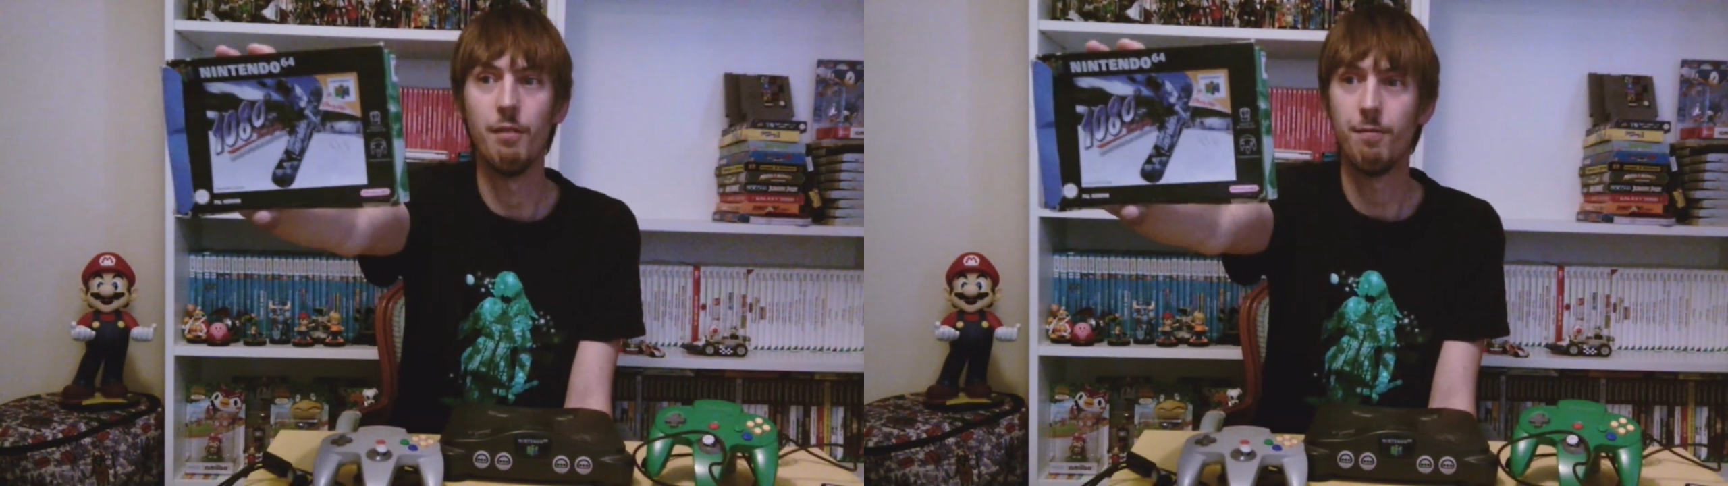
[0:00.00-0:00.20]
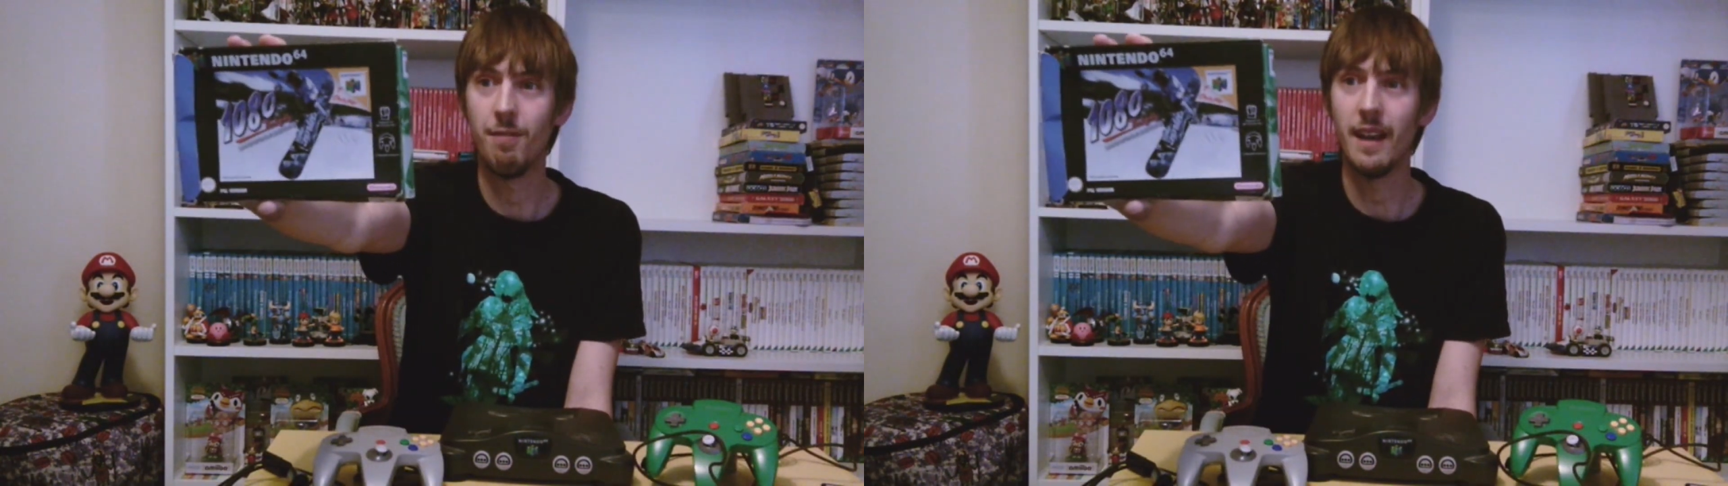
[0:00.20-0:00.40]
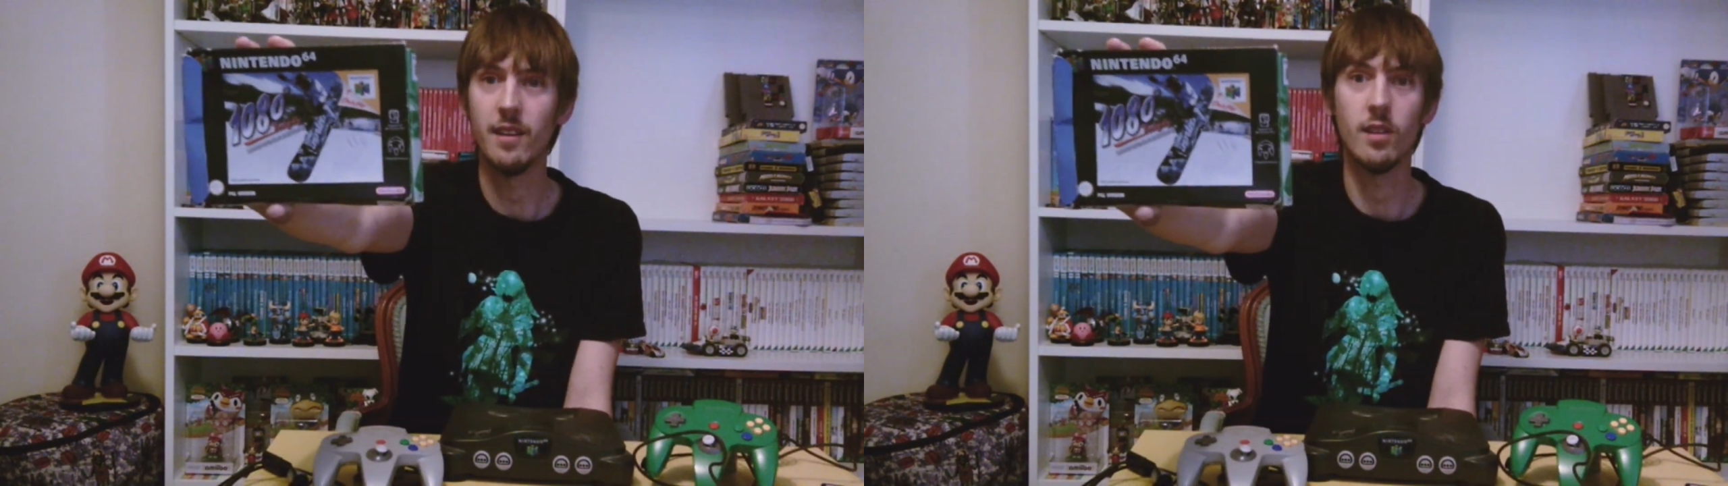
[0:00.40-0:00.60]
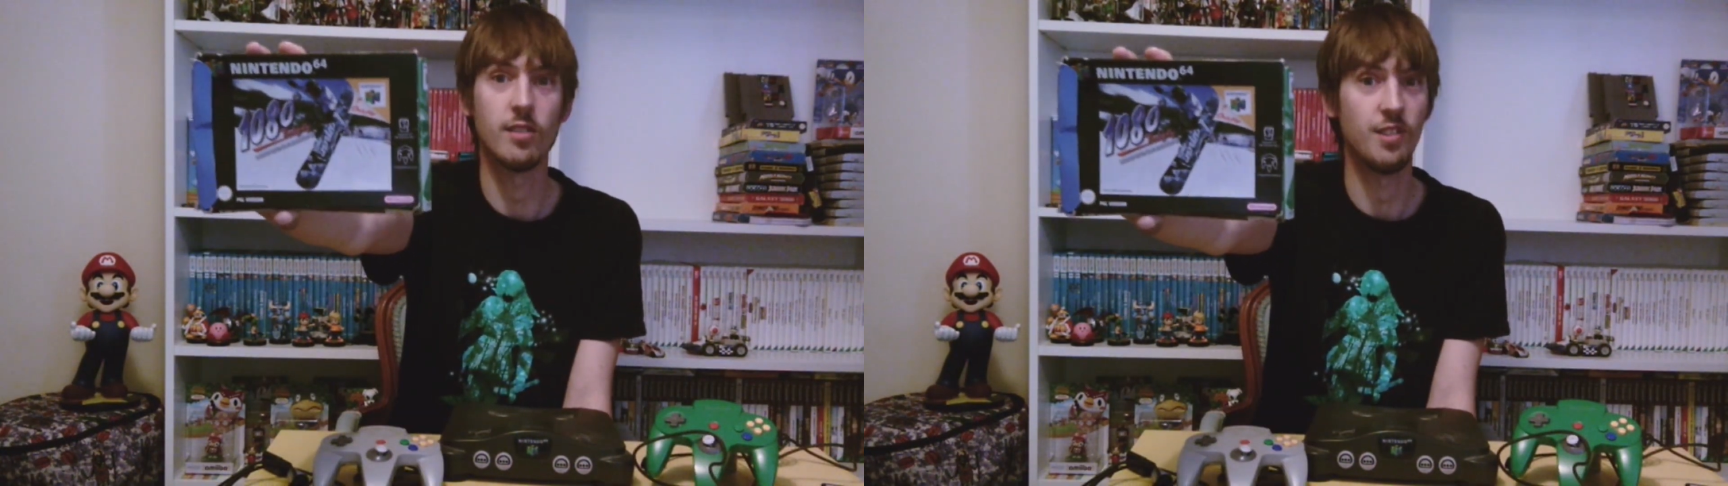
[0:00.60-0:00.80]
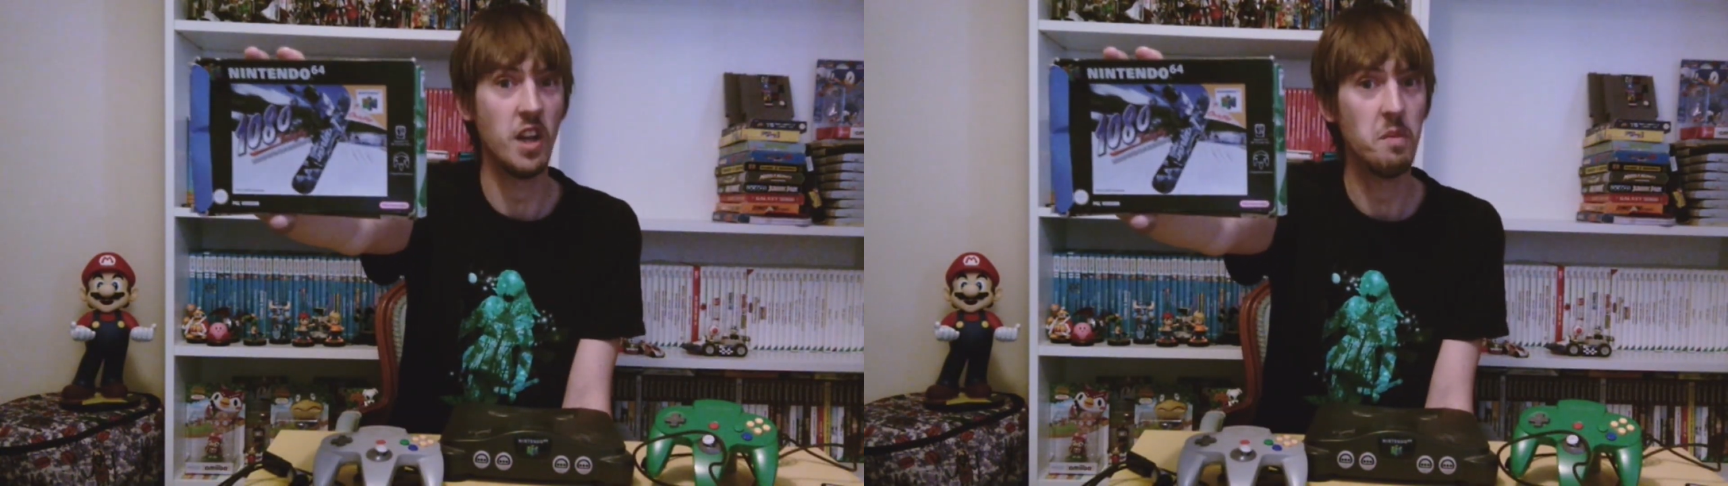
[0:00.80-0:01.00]
a fun
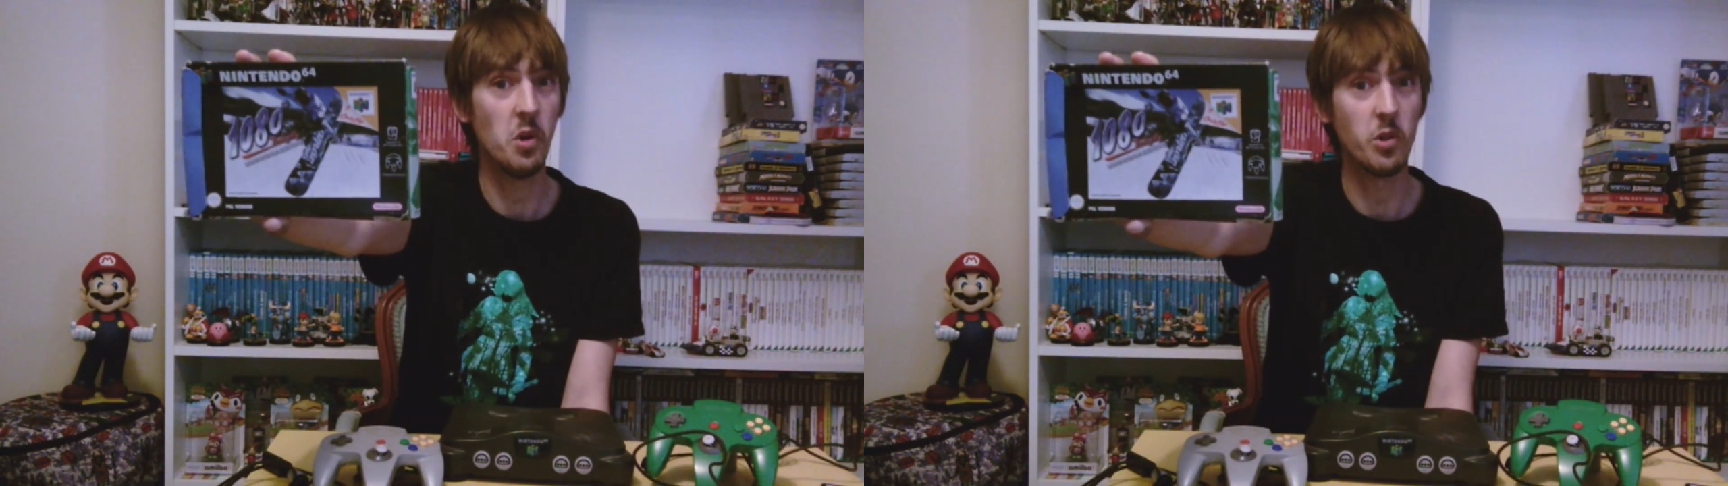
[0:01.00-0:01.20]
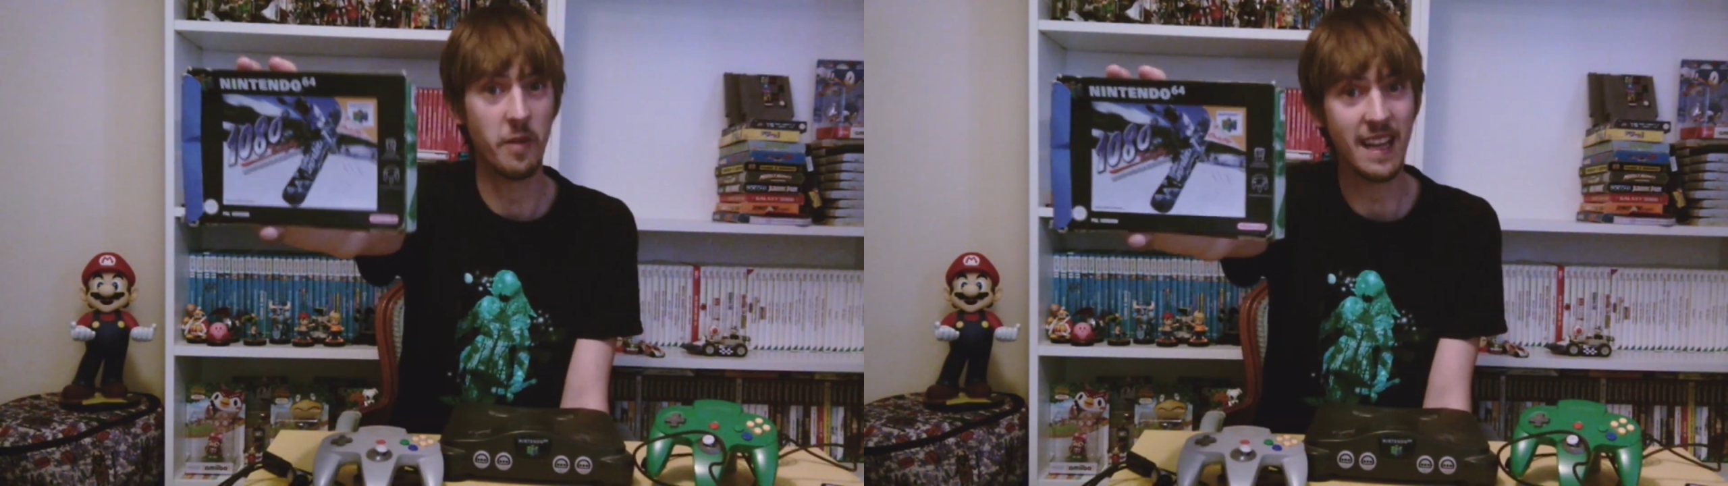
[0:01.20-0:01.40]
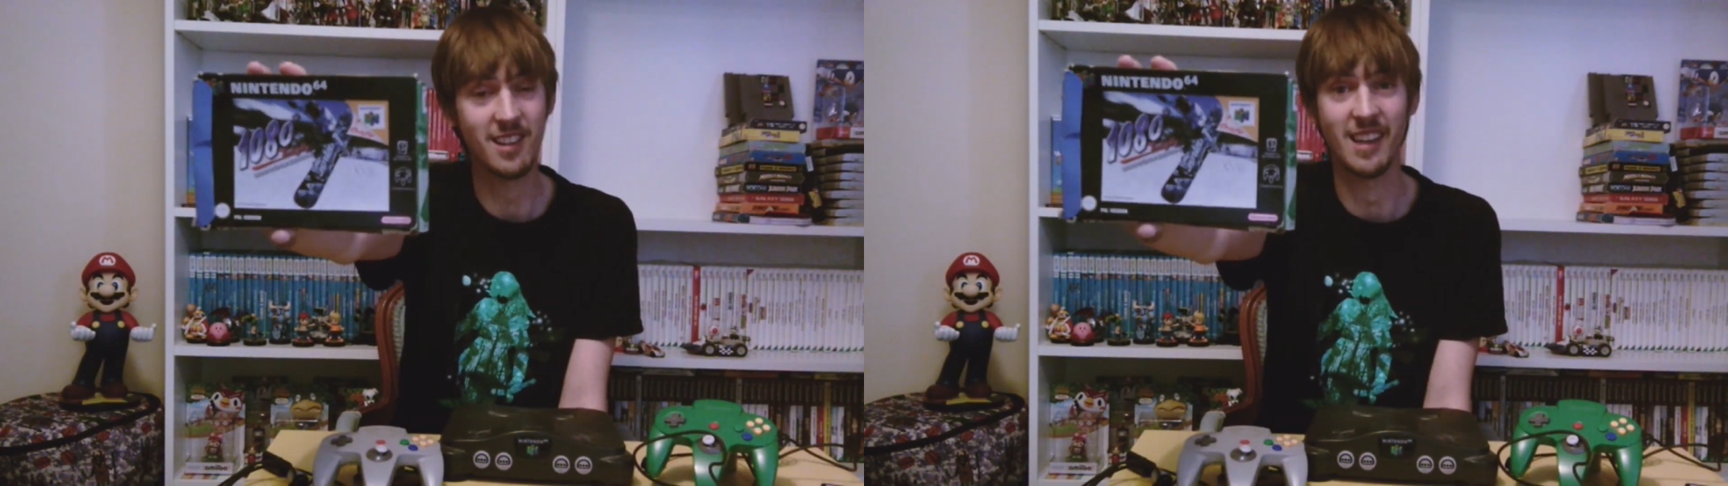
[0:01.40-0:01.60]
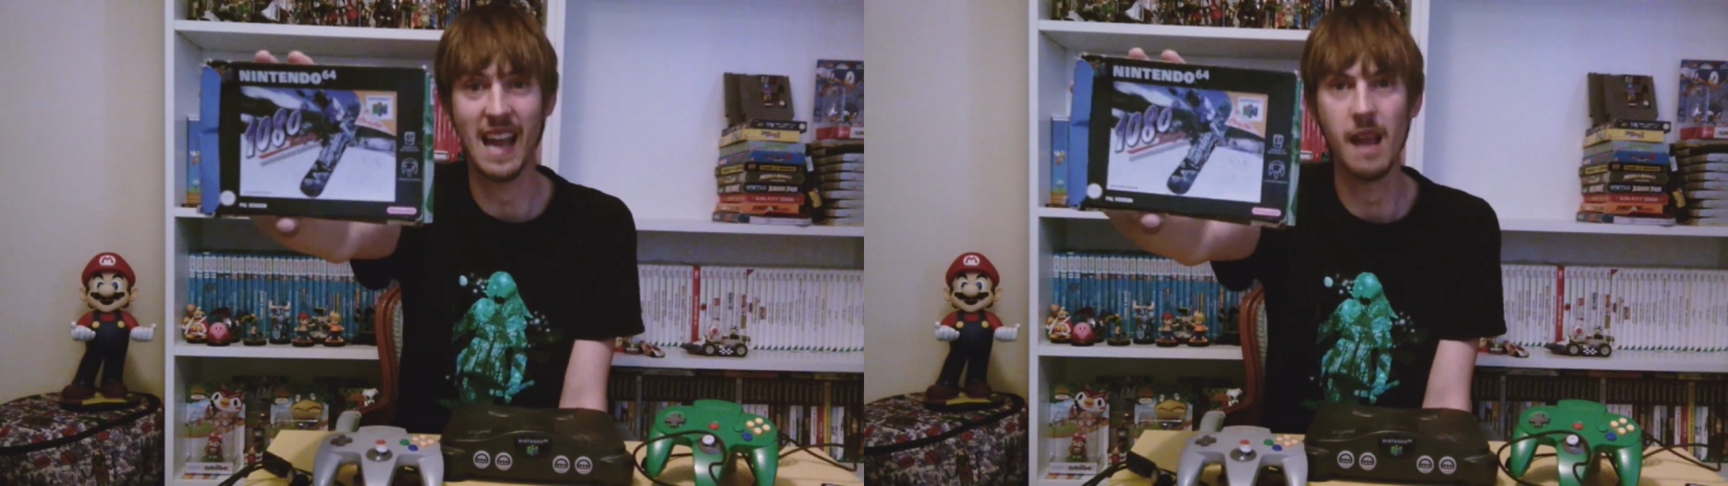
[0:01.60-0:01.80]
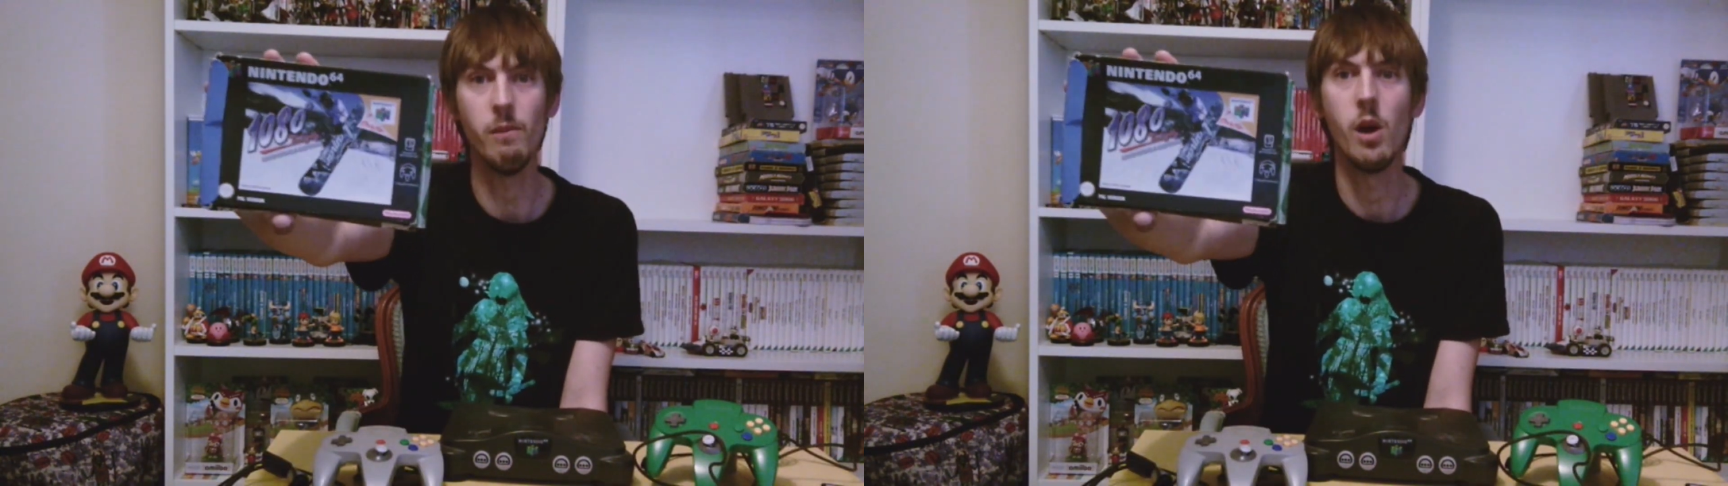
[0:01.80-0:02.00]
snowboard racer
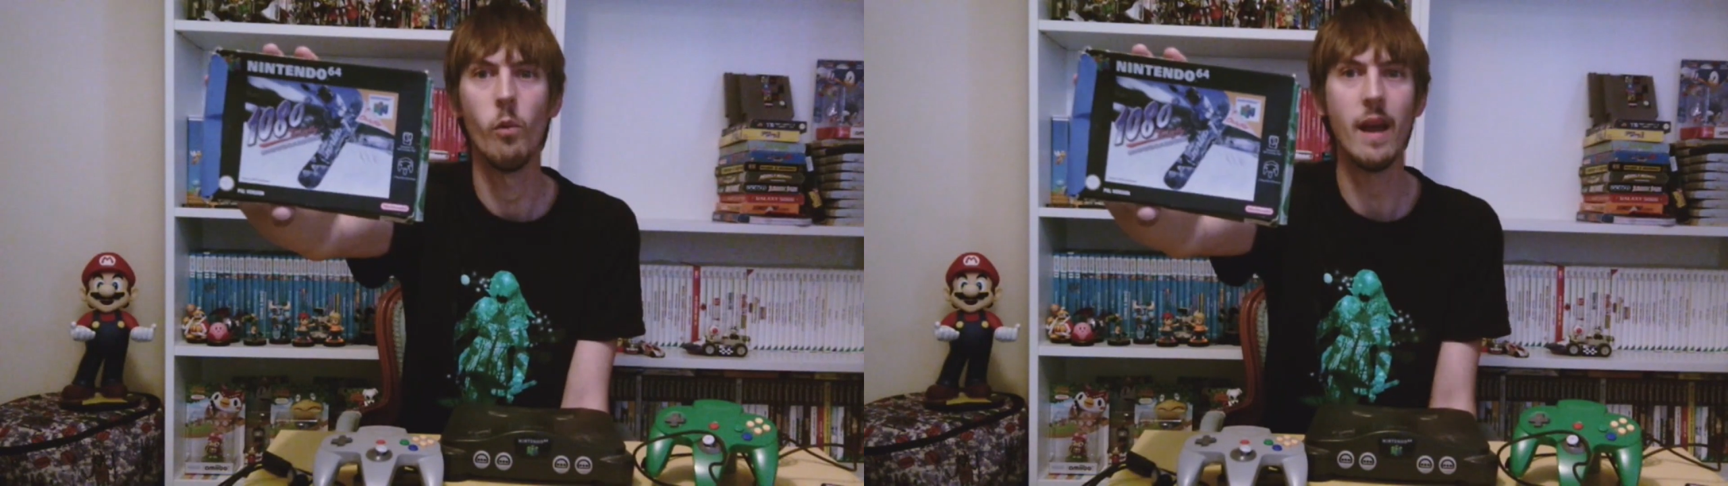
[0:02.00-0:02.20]
game